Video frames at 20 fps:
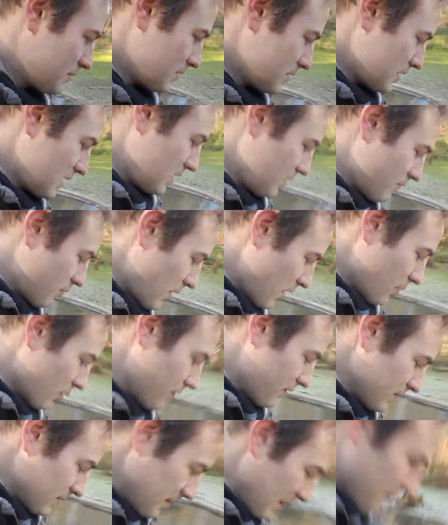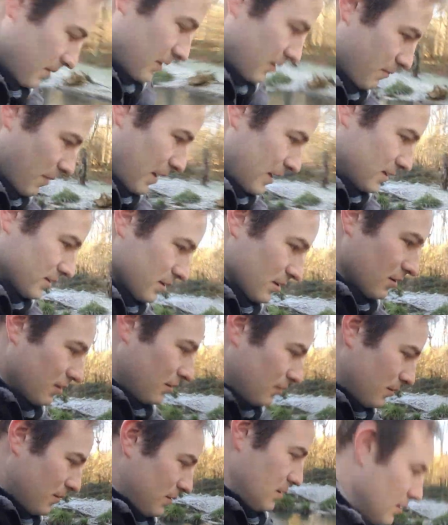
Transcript: there's any runoff. I suspect when it rains a lot,